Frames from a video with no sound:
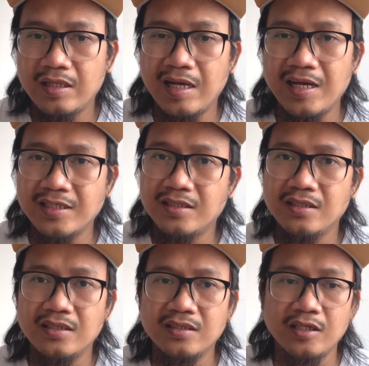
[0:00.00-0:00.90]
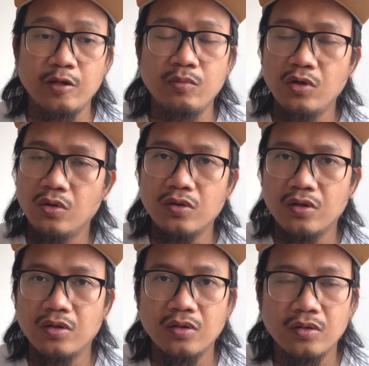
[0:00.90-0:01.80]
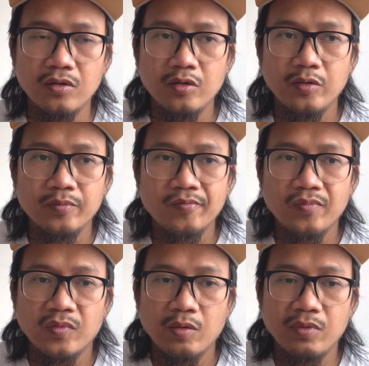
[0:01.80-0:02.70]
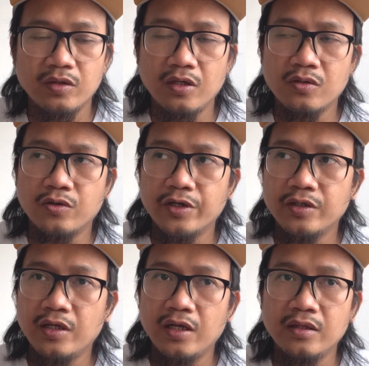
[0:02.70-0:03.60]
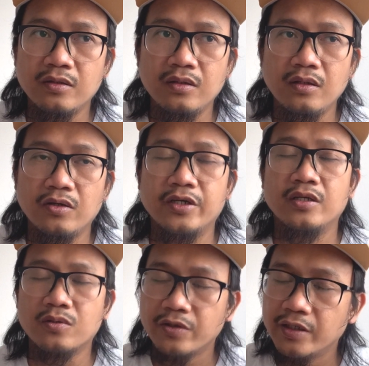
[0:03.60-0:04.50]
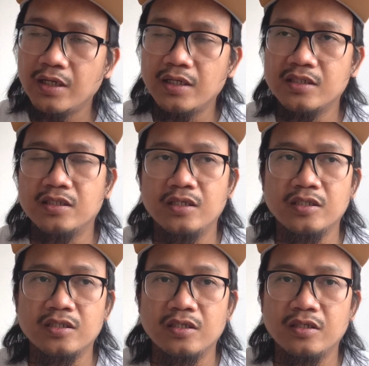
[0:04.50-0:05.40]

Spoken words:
has the same look, but the corded or the cordless is